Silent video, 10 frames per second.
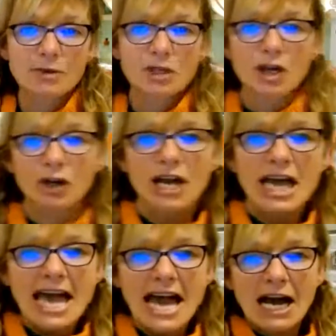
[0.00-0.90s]
So
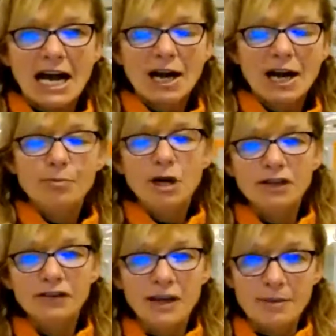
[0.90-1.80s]
both
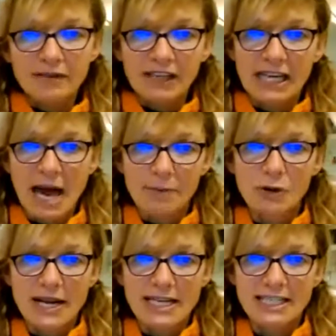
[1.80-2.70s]
of them have
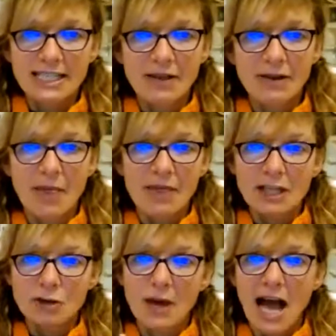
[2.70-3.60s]
collaborated, and
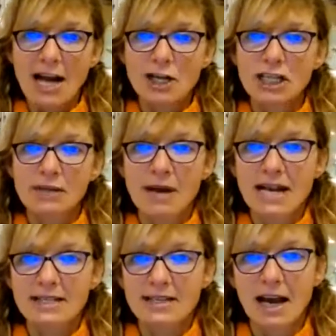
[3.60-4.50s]
that's where I actually
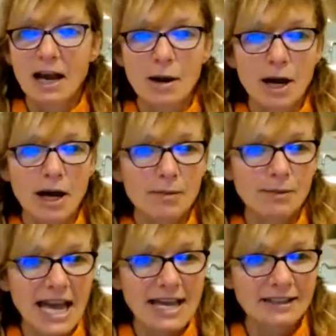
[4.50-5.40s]
met
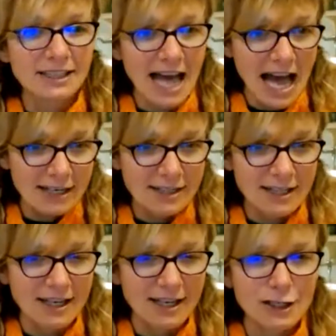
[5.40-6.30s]
Gayle at
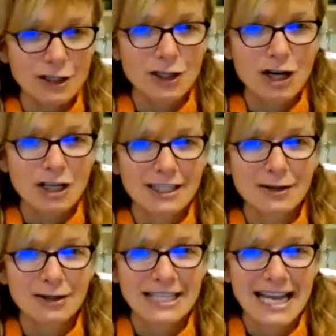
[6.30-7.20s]
Dr.
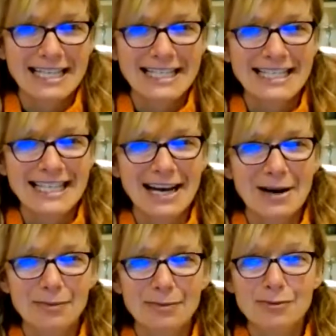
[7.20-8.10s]
Korten's
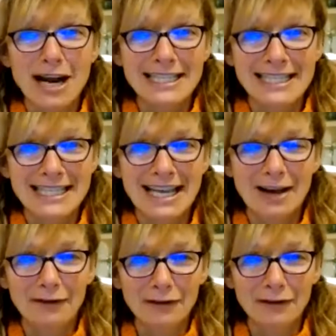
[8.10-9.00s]
practice
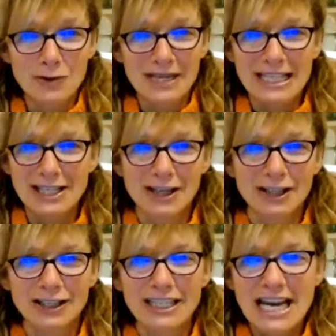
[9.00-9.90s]
a few weeks
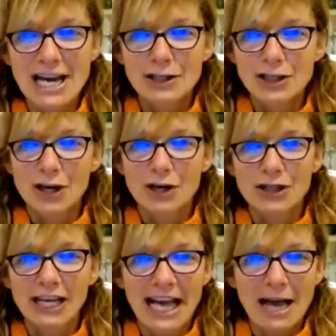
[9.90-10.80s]
ago. So
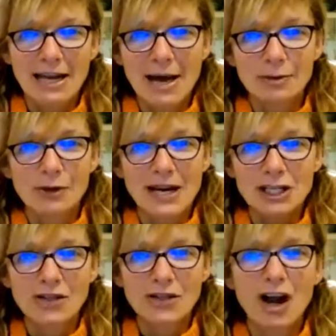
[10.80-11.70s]
the
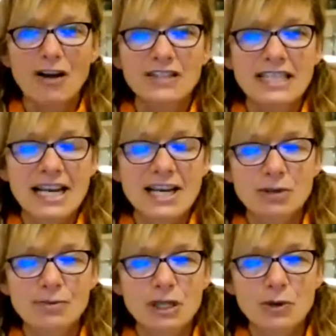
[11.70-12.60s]
collaboration, the
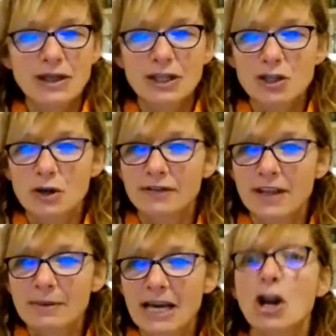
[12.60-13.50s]
conversation between the two of
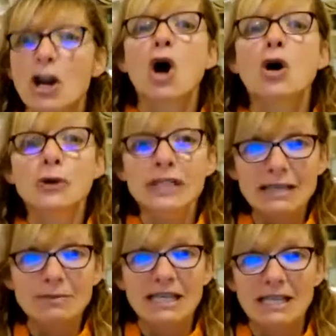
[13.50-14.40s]
them can only
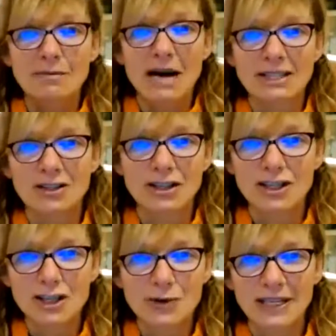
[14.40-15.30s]
be but
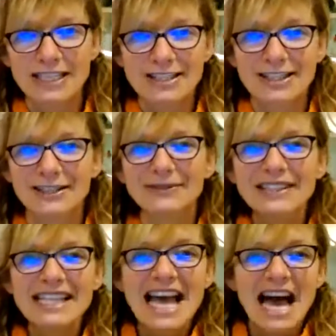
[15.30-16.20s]
nurturing. So
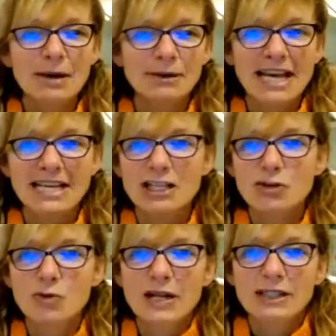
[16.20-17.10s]
ladies,
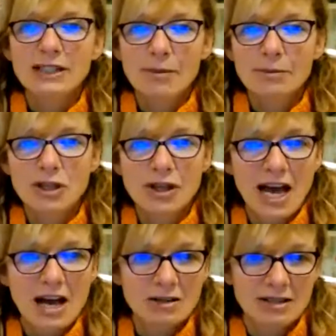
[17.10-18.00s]
welcome to the
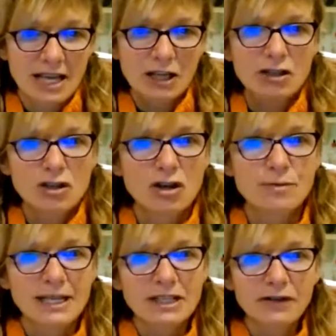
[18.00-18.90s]
house. Thank you so
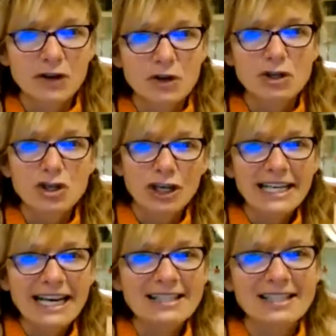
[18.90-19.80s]
much for
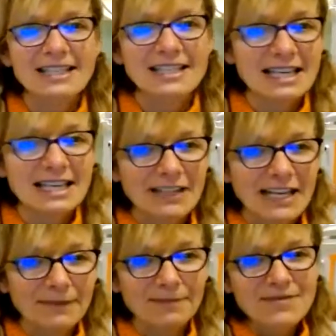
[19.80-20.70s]
joining us this
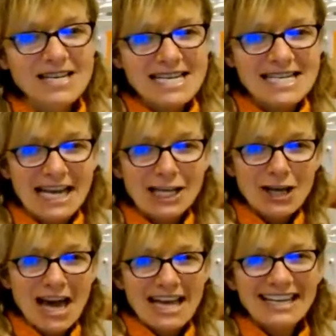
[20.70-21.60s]
evening. Thank you,
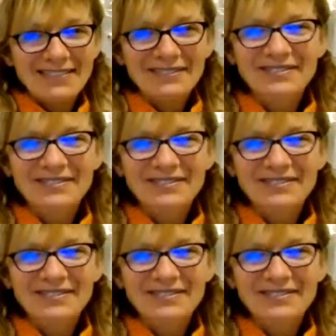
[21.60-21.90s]
Hannah.